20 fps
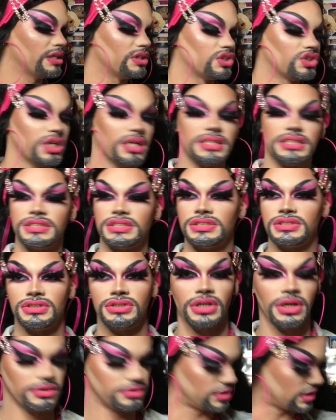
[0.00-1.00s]
Just, you
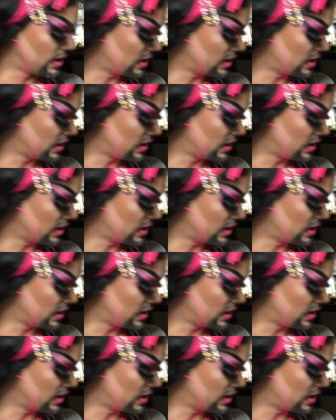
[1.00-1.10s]
know, to